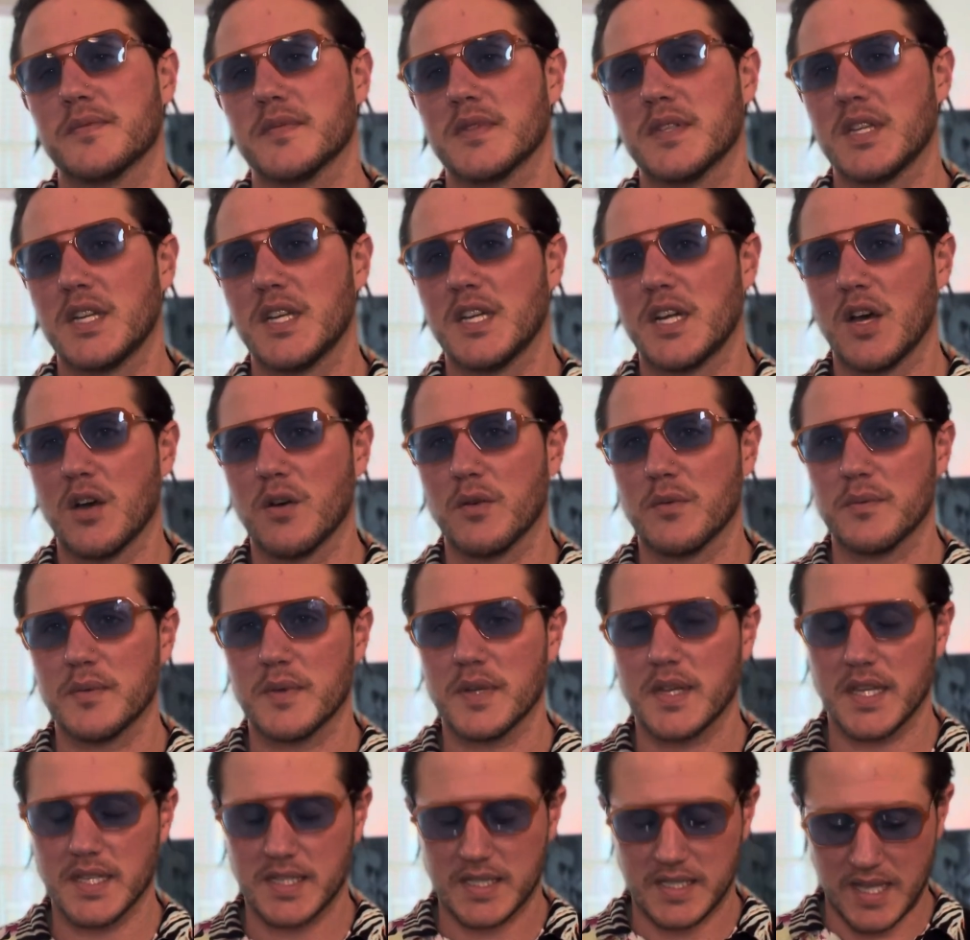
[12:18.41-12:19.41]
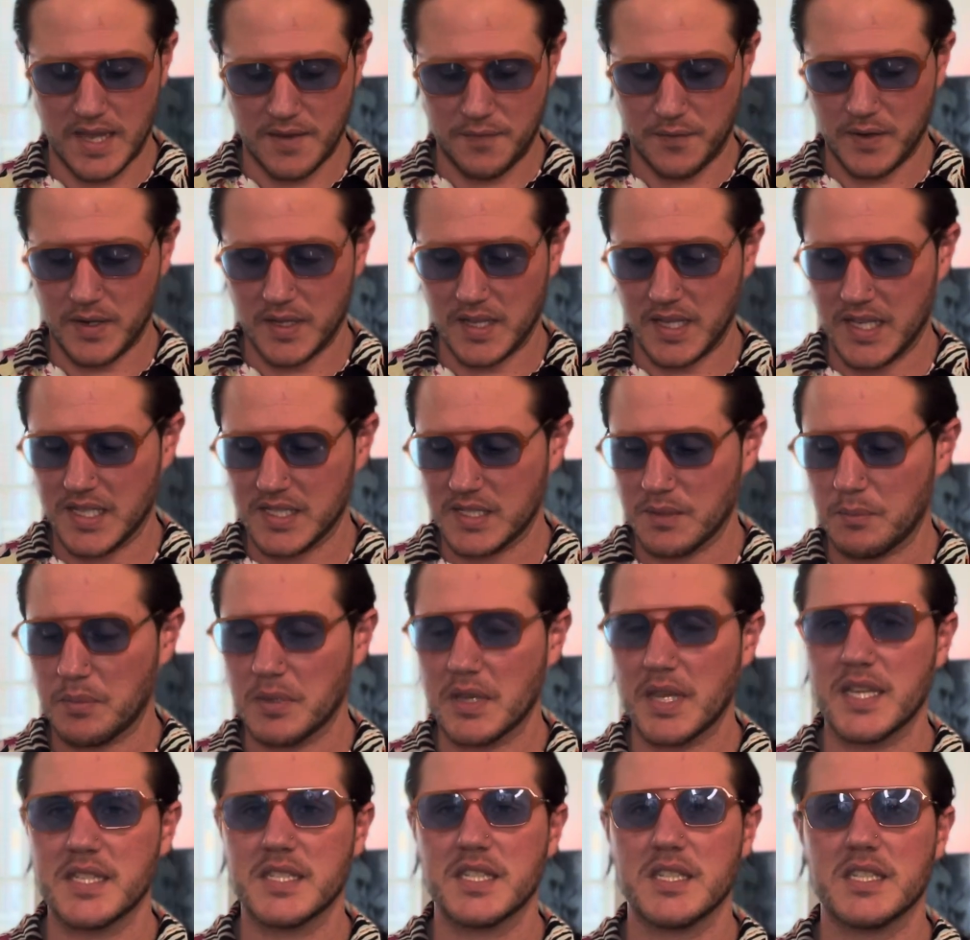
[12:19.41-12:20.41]
you know, it definitely is a
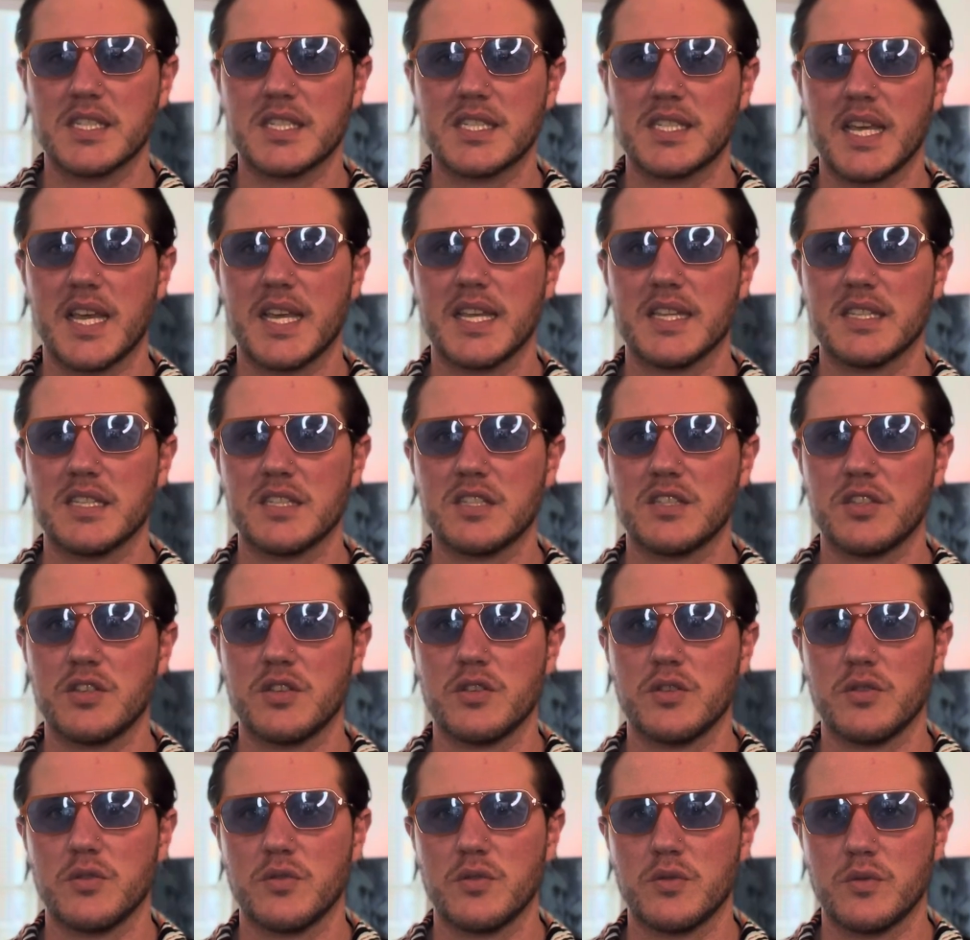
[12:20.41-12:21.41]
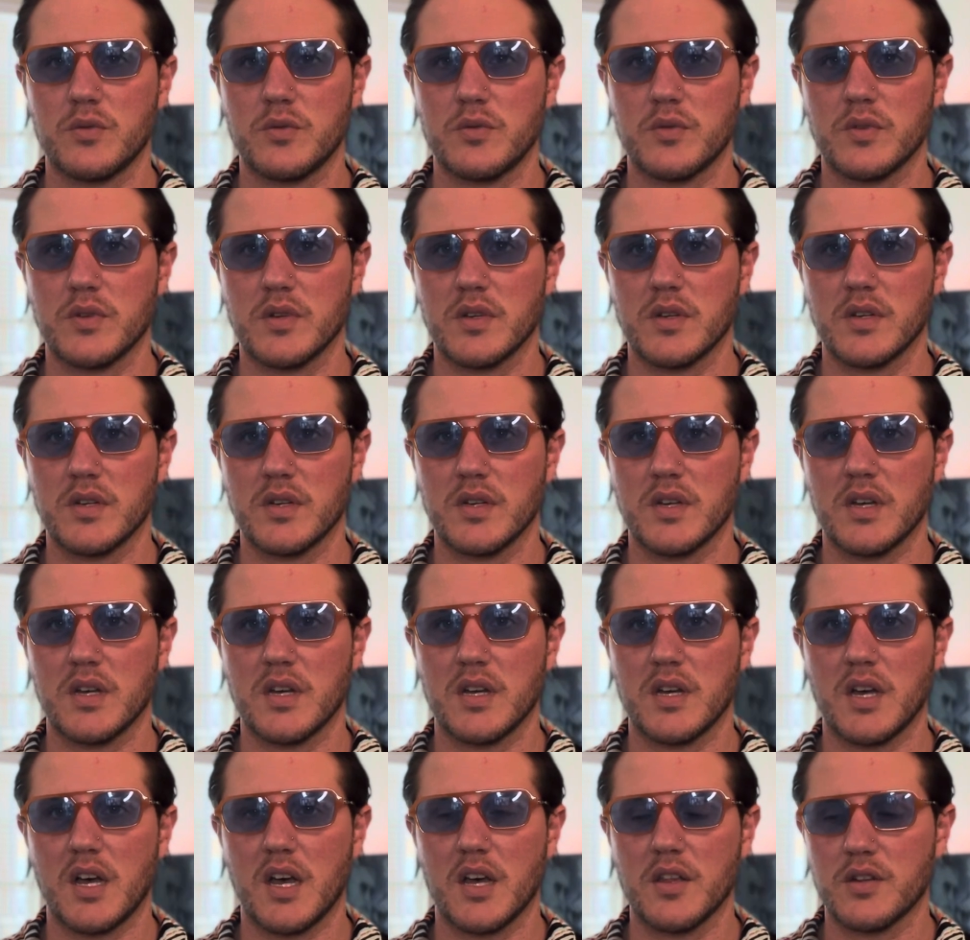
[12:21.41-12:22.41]
pleasant scent to
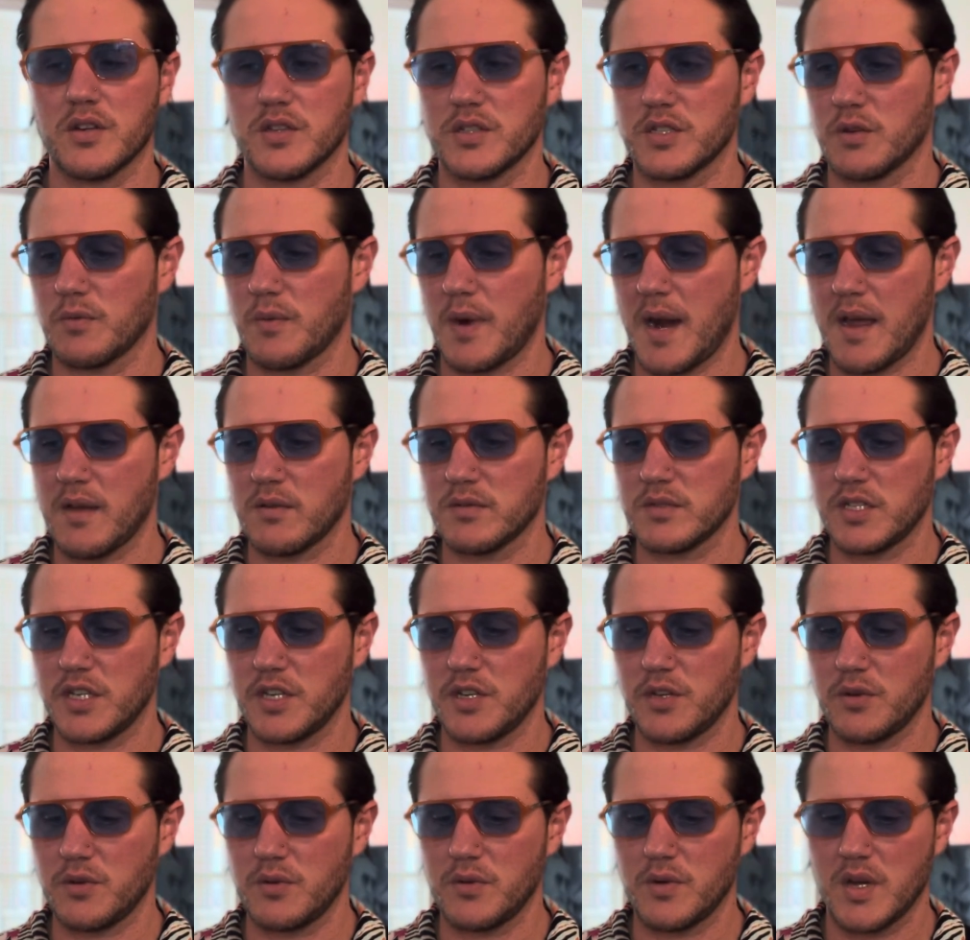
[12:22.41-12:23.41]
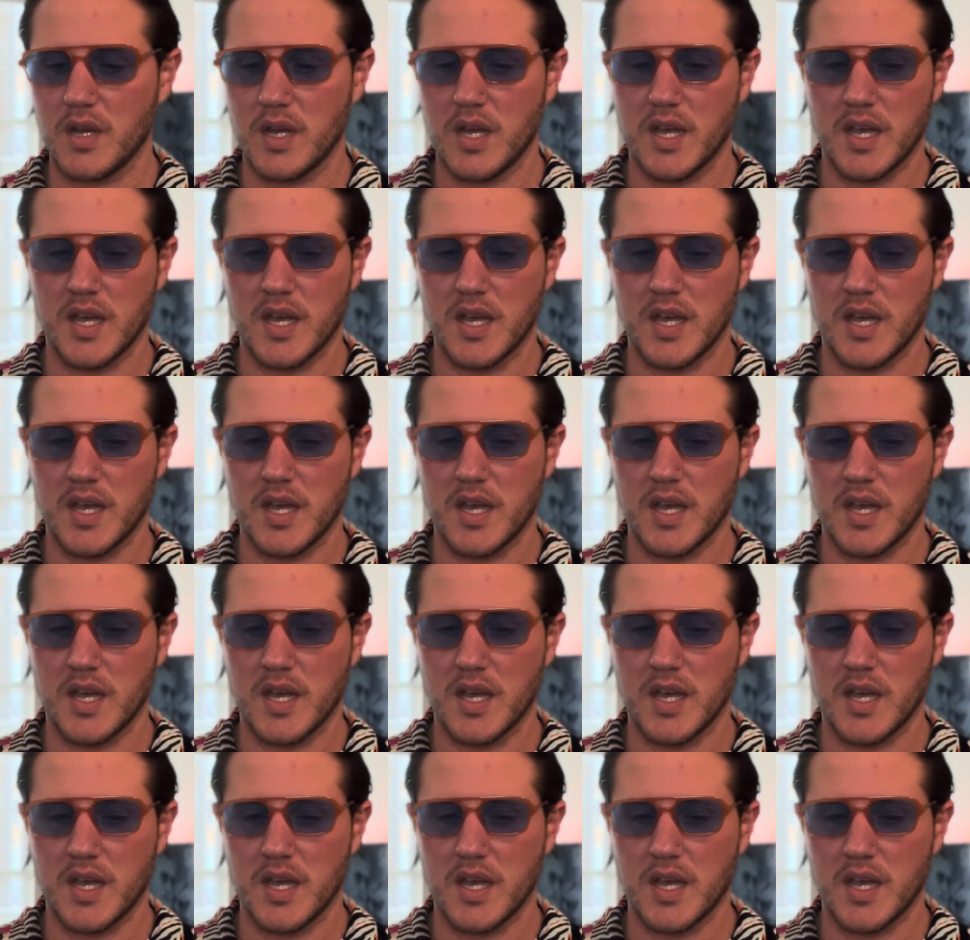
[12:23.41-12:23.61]
others around you.